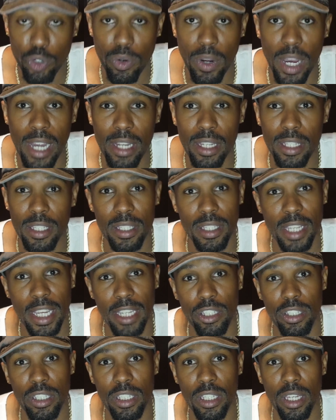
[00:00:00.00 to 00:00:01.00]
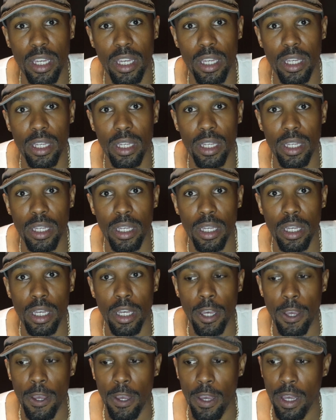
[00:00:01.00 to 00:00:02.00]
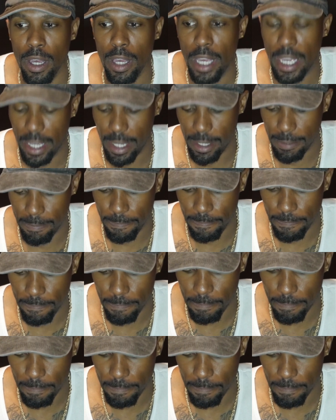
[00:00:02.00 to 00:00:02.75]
trying to say shit and